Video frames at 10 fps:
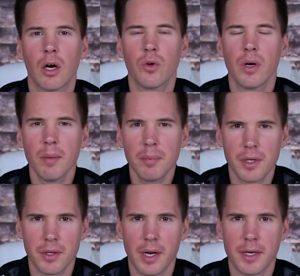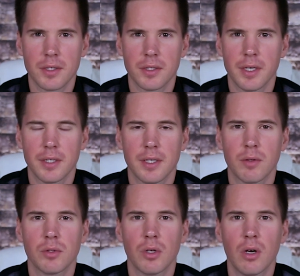Growing up in the United States, I
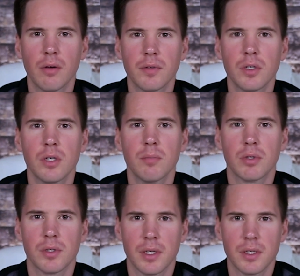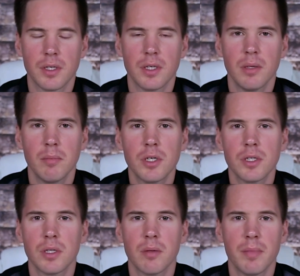was often presented
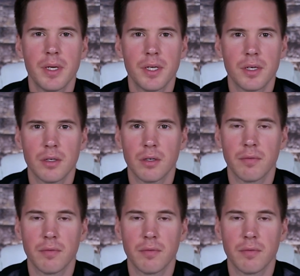images in the media